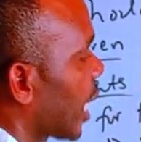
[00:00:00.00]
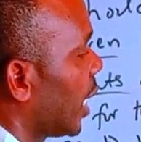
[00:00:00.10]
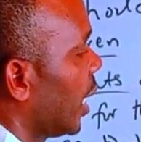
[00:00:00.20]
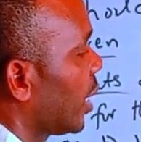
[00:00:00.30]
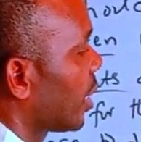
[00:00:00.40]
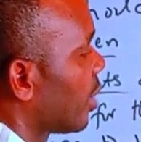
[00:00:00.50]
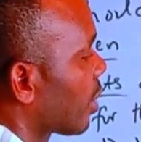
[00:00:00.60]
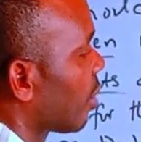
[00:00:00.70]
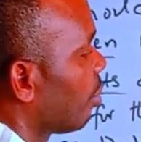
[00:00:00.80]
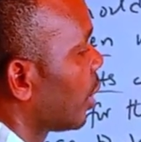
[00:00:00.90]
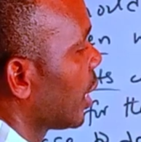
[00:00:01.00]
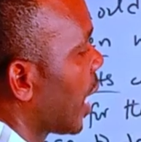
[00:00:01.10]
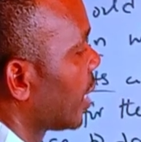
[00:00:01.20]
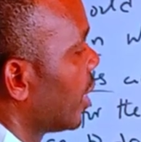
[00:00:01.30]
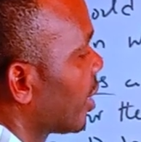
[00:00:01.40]
Talent is something
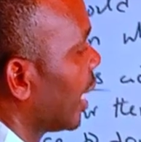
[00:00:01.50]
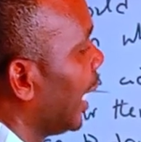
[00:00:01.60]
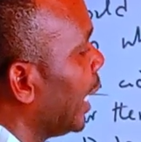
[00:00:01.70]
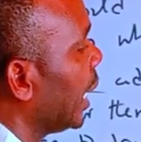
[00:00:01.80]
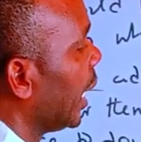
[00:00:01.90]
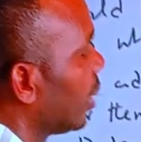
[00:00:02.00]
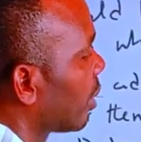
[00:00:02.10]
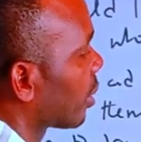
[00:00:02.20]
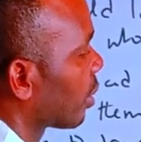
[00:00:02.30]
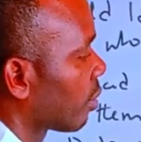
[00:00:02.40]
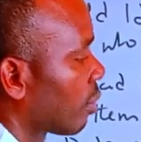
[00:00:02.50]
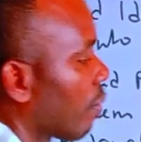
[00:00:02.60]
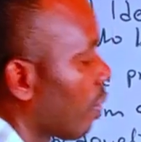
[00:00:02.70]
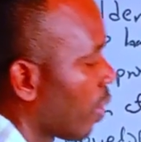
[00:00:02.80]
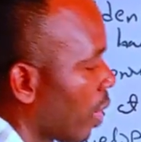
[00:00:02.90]
that is innate.
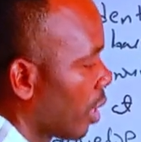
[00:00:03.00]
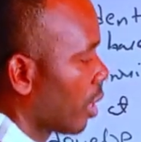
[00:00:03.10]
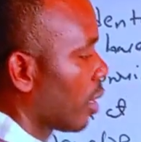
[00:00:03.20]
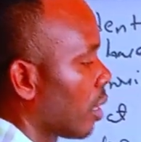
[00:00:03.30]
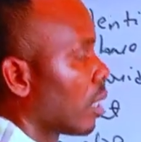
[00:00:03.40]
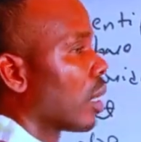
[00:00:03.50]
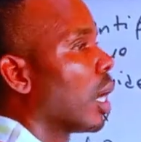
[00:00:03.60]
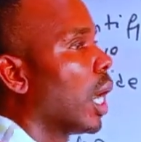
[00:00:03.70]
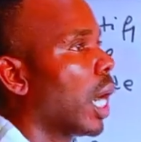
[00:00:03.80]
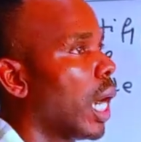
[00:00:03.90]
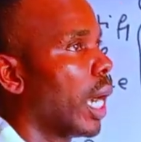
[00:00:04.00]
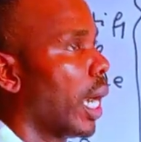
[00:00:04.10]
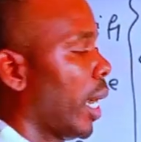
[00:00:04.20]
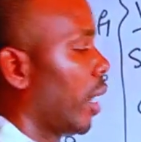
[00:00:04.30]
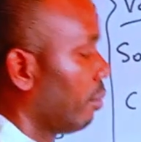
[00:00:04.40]

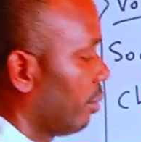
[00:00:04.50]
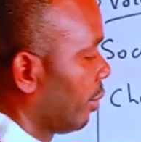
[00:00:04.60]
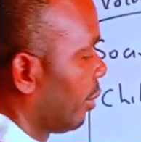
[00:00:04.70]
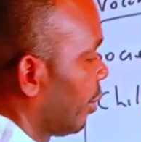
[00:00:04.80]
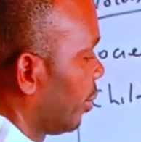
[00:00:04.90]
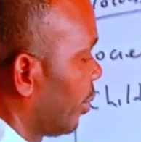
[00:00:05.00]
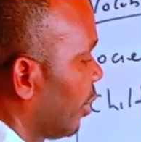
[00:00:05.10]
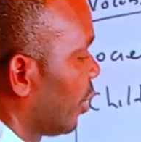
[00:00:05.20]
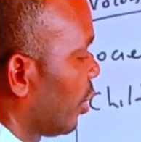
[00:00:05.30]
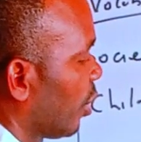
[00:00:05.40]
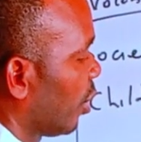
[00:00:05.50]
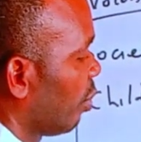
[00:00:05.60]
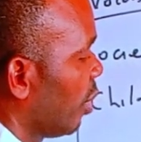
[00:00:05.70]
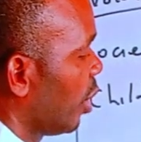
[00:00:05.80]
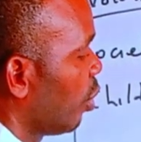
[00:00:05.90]
You
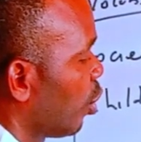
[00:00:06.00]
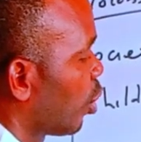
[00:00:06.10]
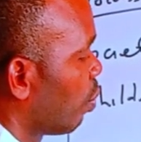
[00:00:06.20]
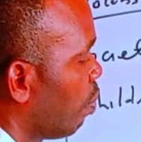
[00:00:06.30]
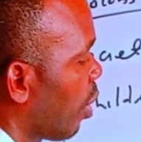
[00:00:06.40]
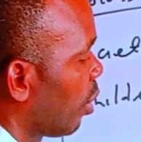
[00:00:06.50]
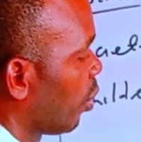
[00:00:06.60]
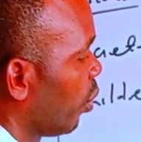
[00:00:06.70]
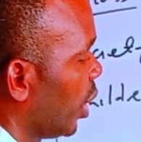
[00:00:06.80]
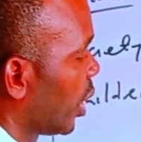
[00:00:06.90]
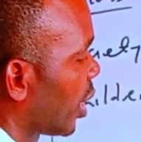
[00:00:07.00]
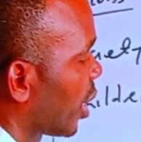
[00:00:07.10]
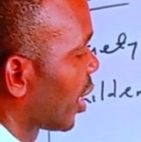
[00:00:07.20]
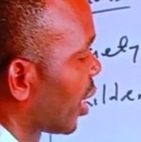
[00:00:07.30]
may use born with.